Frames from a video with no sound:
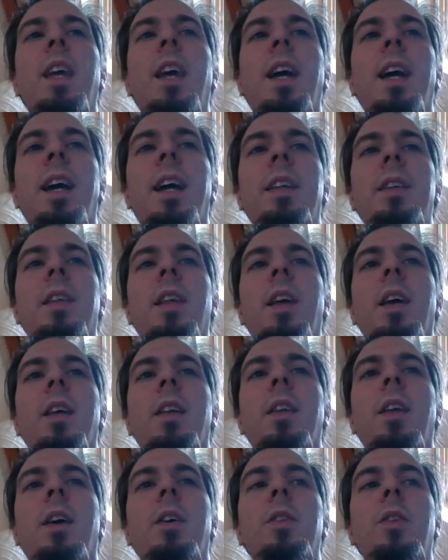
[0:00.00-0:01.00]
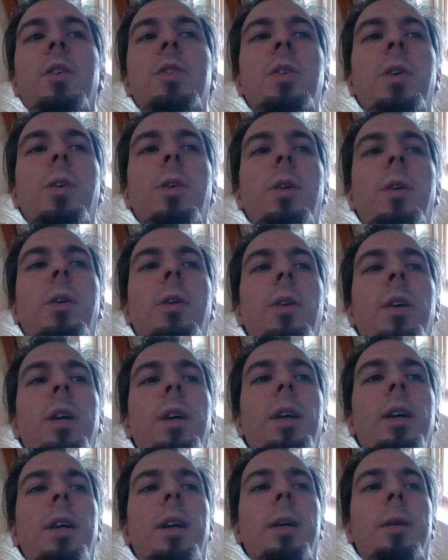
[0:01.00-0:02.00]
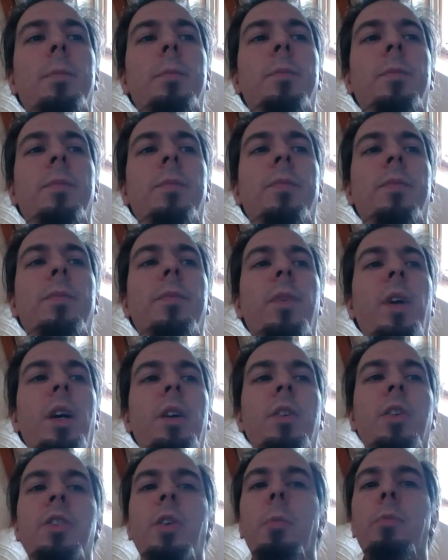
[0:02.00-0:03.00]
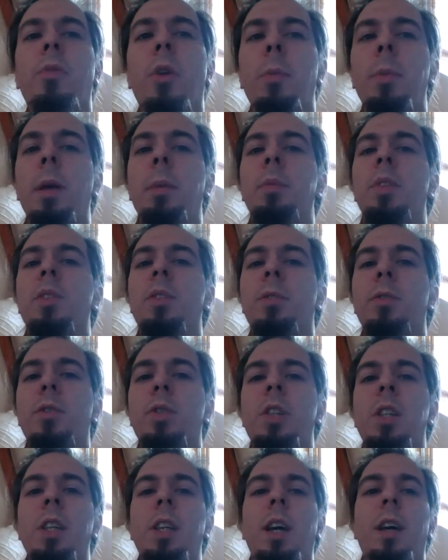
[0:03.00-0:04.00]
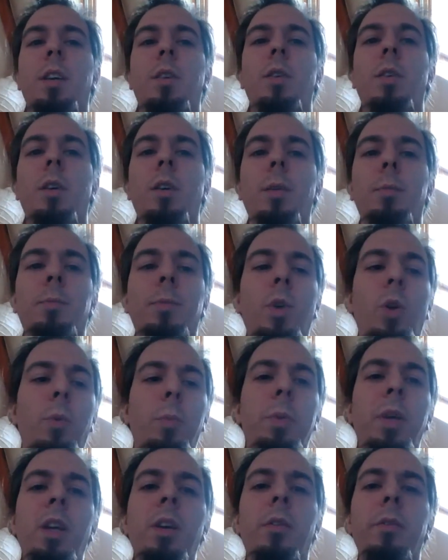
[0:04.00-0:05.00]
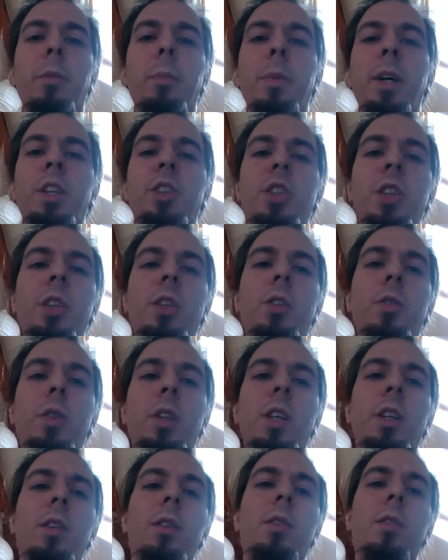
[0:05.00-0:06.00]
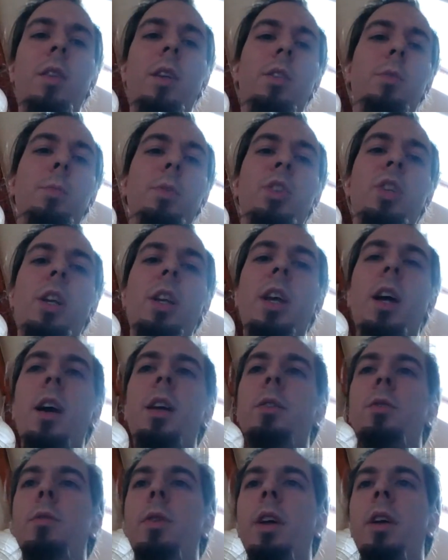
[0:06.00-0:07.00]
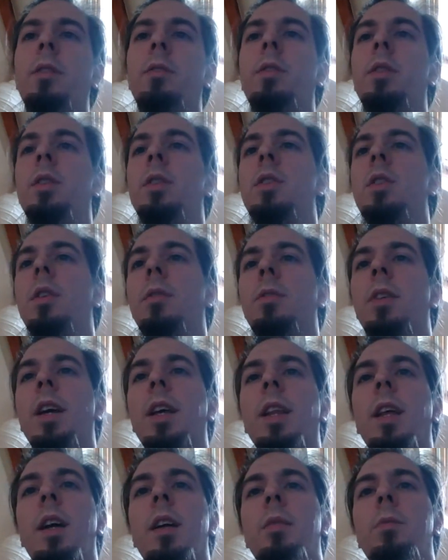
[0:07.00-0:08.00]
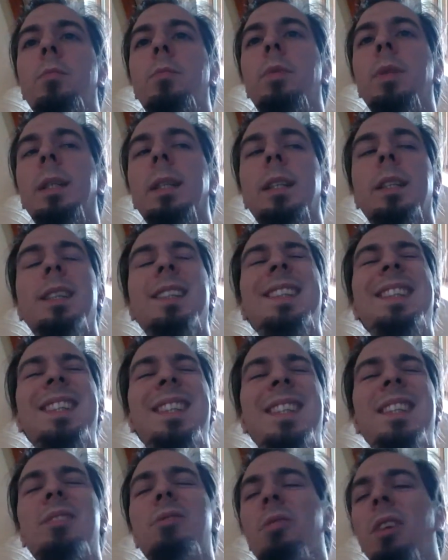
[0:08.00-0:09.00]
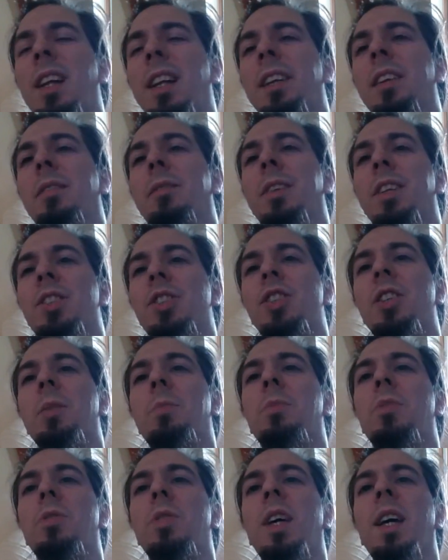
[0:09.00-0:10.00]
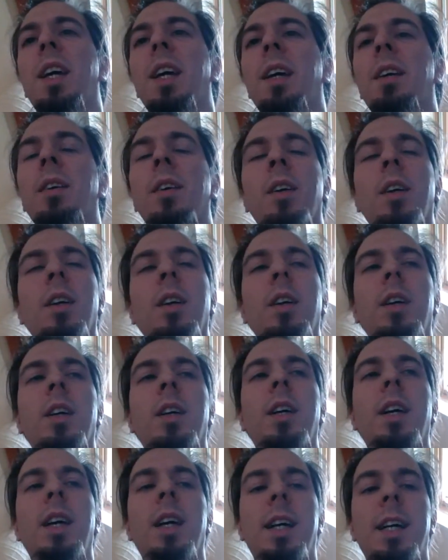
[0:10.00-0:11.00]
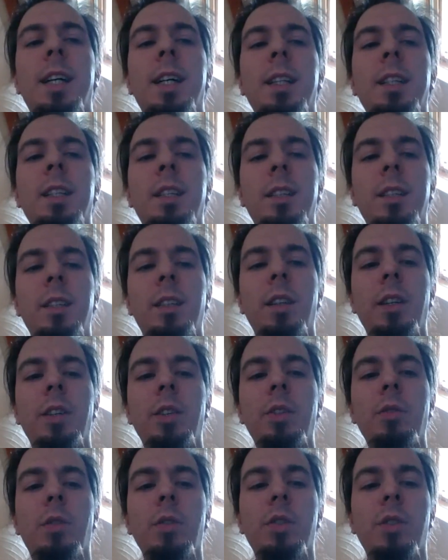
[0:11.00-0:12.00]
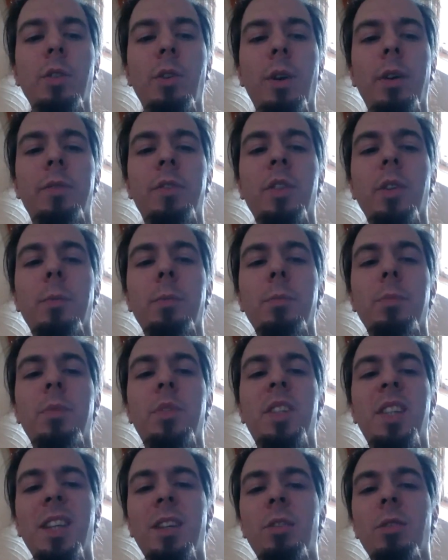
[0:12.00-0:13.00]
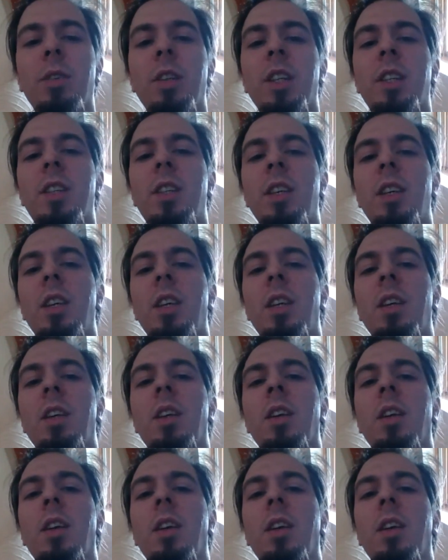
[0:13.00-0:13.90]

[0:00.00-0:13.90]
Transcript: And another problem is obviously like how big of a machine you need, especially hard drive and stuff like that. But this is relatively cheap today. And you also have some security,